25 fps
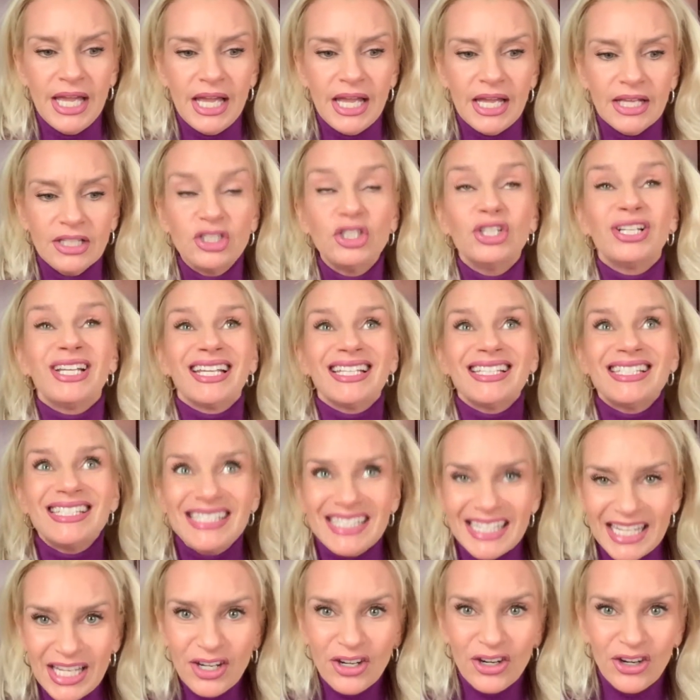to
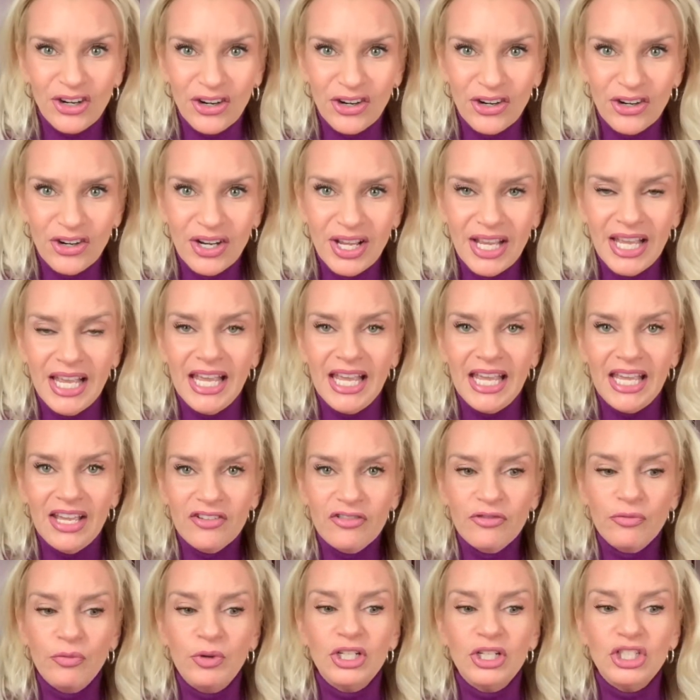consider,
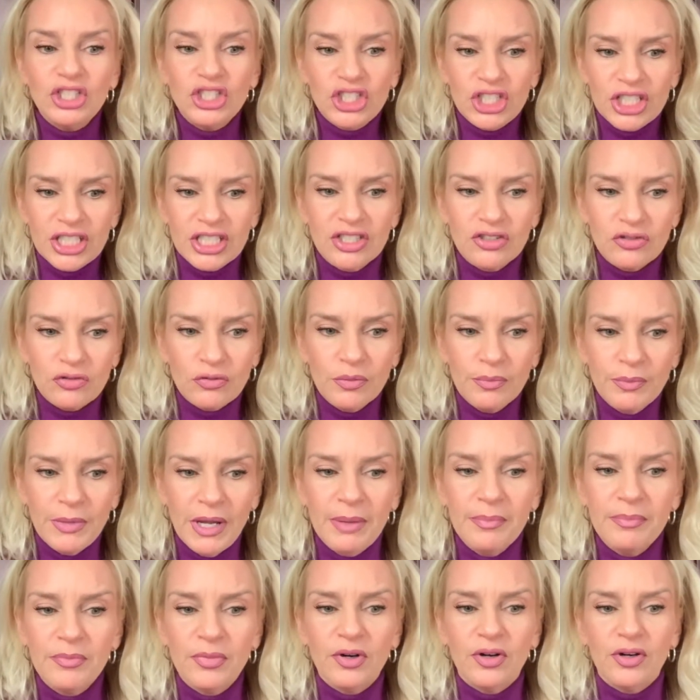if we just
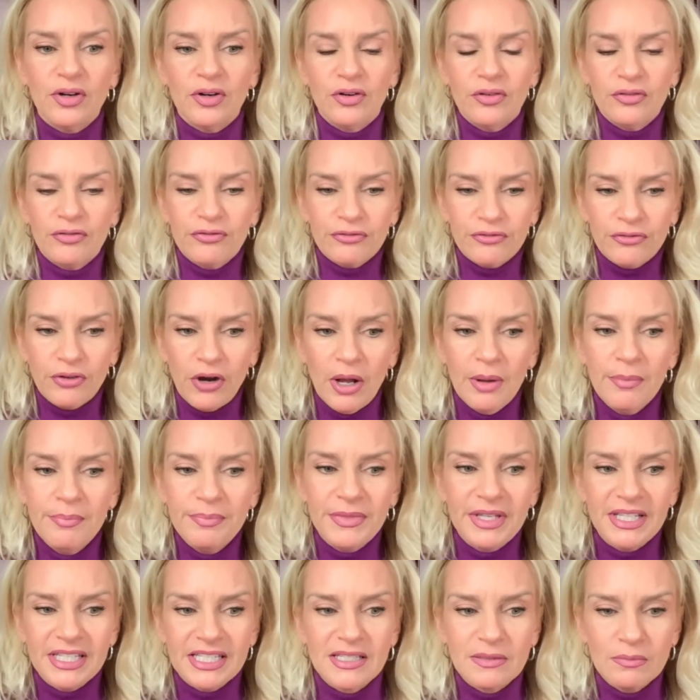remember from
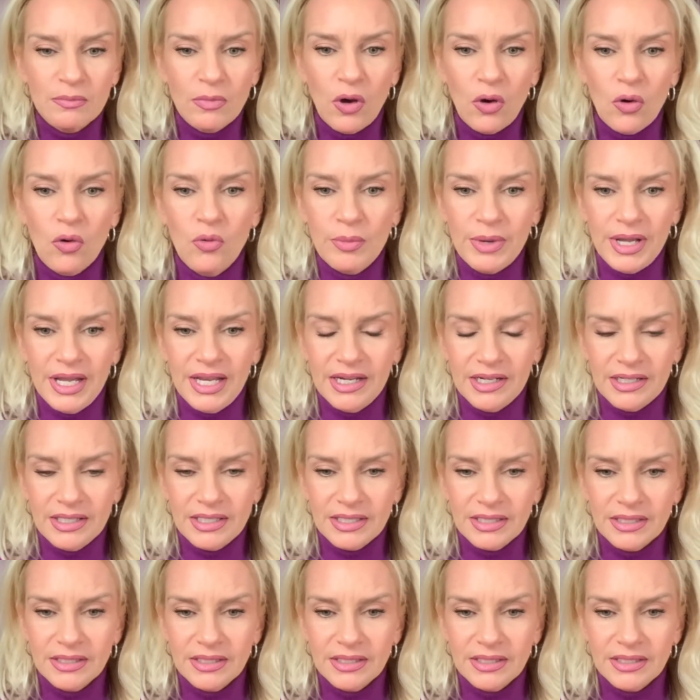this moment.